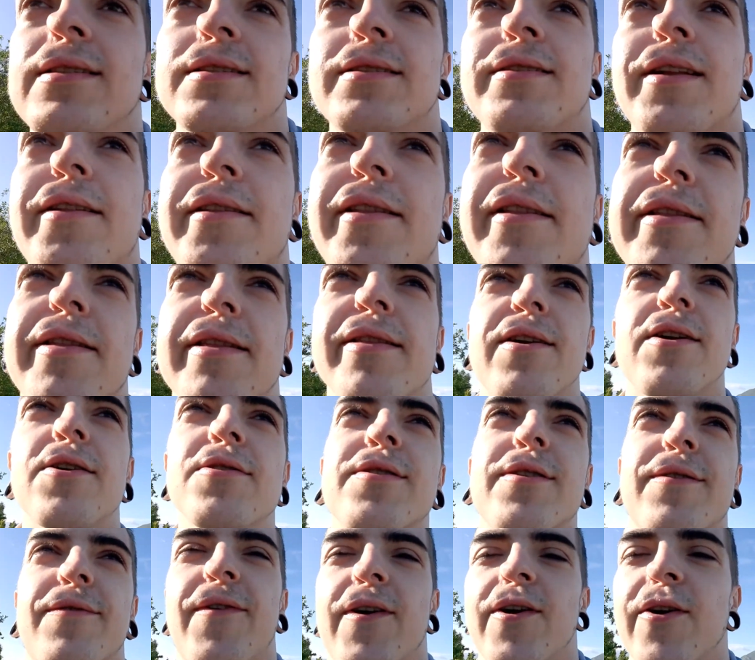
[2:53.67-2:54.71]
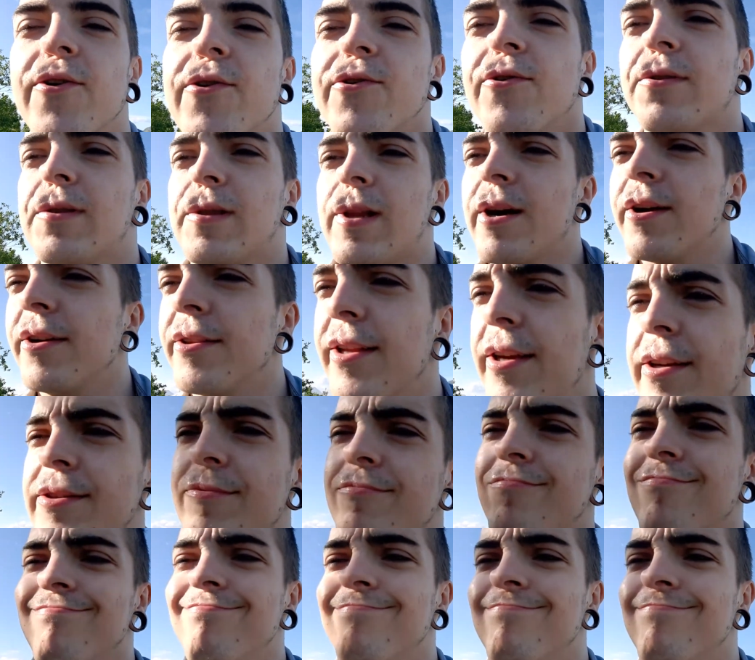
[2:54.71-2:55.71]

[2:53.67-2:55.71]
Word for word: This is not very good lighting.